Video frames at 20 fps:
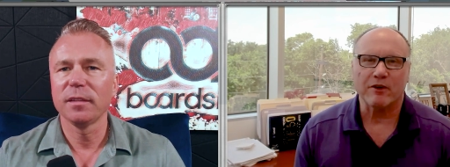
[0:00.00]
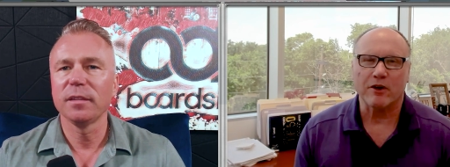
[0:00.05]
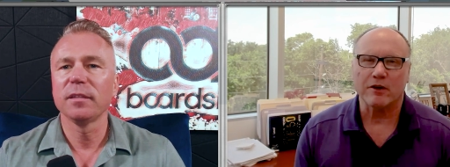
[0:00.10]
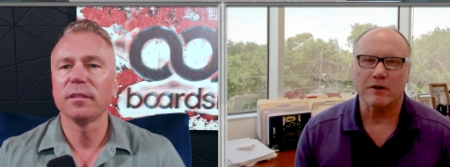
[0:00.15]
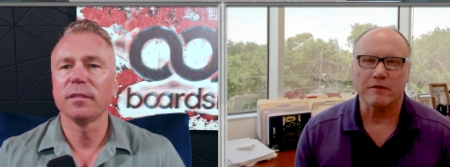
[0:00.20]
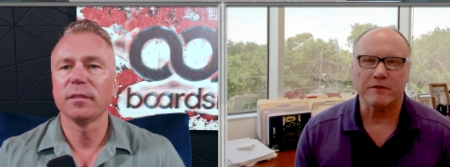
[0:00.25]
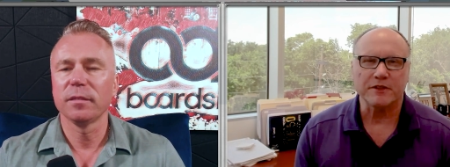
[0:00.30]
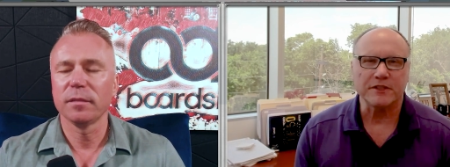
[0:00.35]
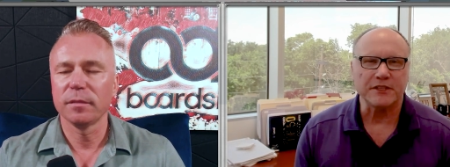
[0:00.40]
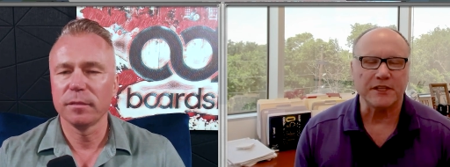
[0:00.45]
Speaker 1: a
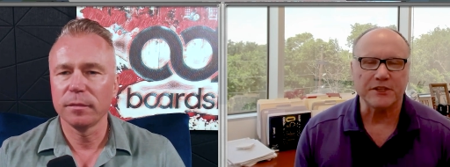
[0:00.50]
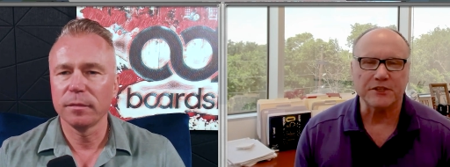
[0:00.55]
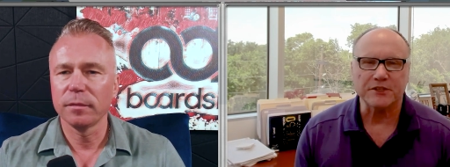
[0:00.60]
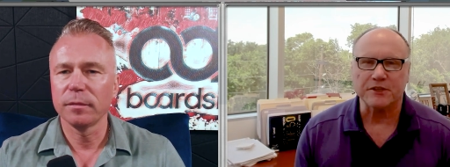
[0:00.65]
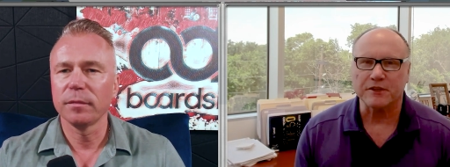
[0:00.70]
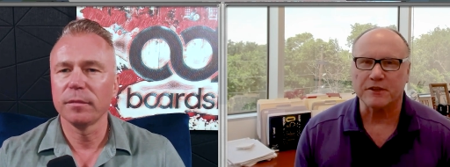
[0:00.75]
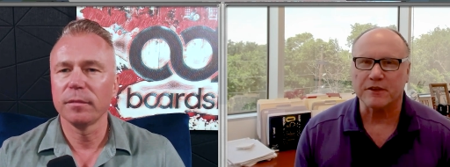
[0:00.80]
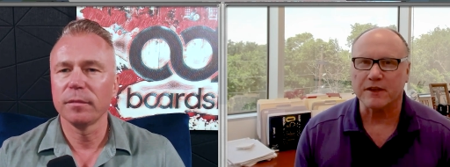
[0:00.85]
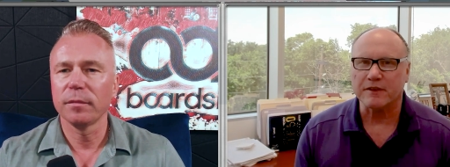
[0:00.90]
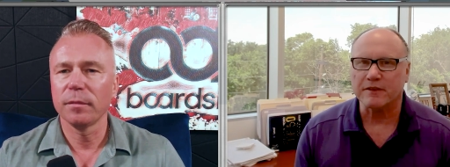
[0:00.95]
heart of a
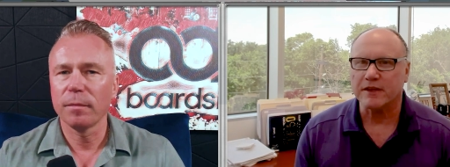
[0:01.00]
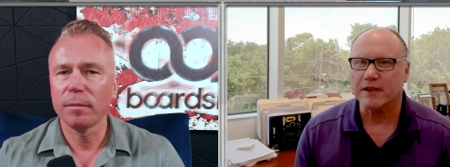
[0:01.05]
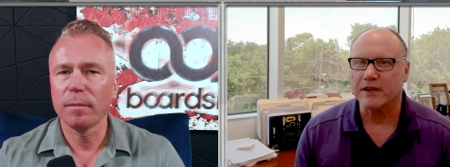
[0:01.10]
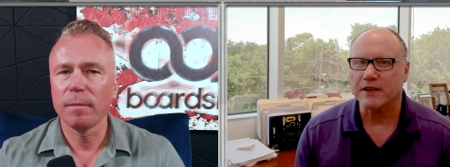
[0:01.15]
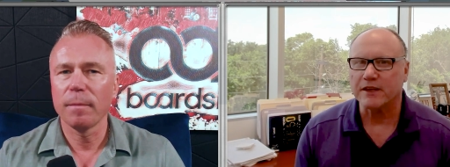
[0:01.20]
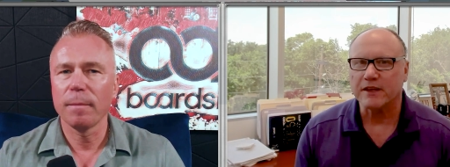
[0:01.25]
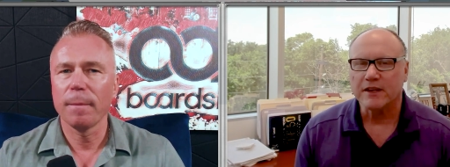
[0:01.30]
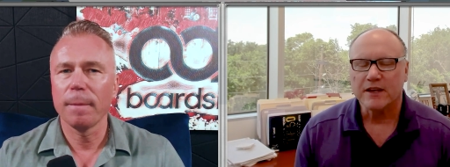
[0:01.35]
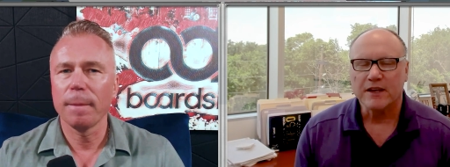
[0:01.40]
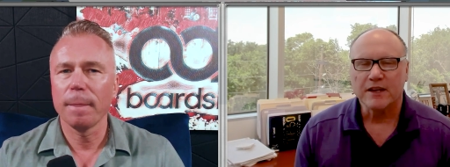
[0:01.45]
teacher. I
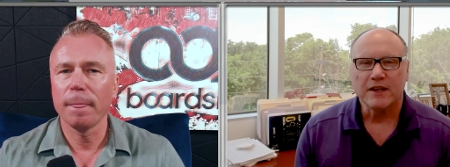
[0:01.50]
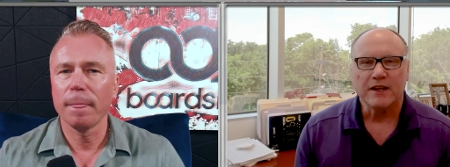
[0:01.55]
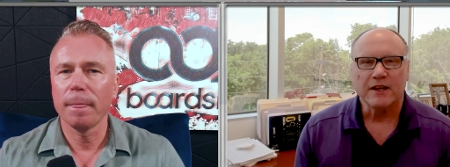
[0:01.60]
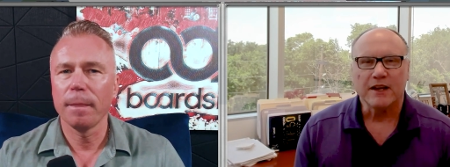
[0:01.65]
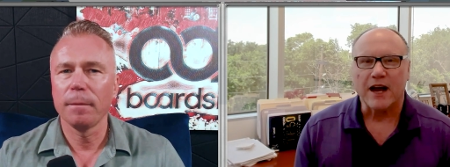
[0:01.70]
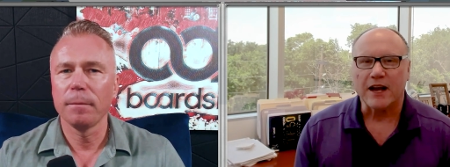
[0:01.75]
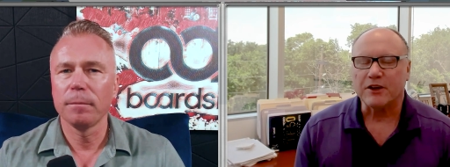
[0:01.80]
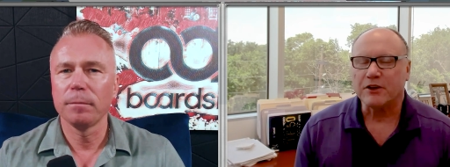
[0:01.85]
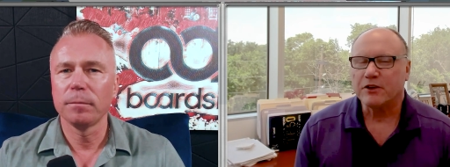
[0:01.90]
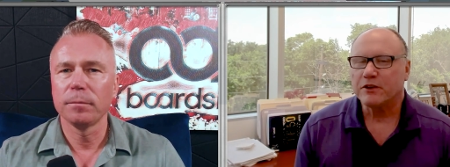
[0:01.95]
think
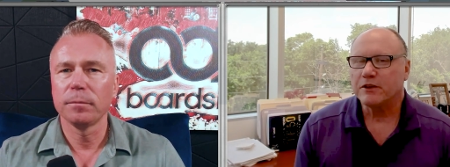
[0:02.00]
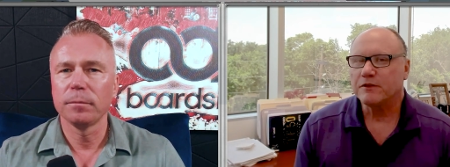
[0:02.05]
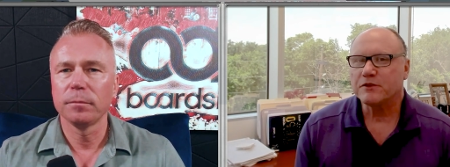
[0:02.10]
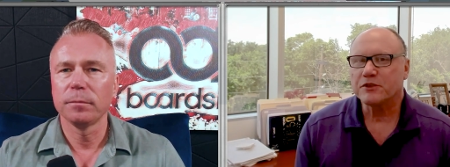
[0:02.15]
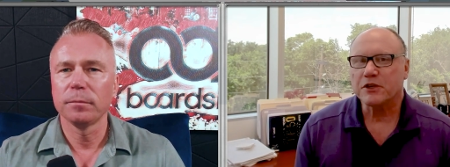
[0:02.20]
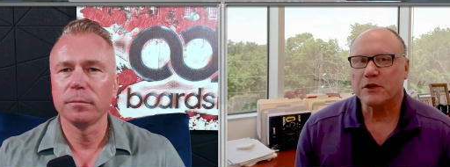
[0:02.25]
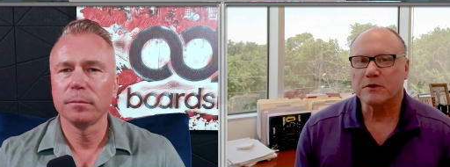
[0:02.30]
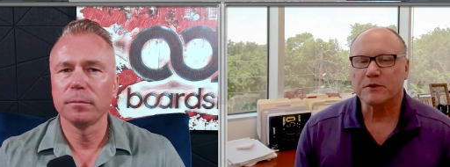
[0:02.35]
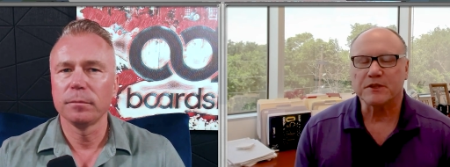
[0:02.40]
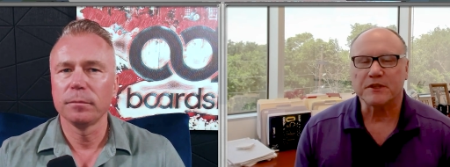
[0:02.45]
I could have
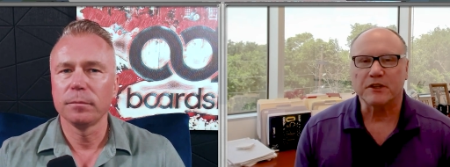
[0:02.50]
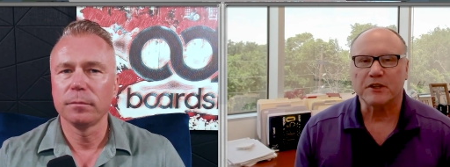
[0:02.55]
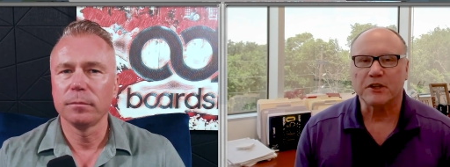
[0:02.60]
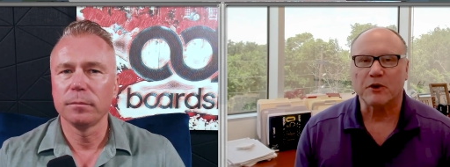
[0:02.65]
chosen a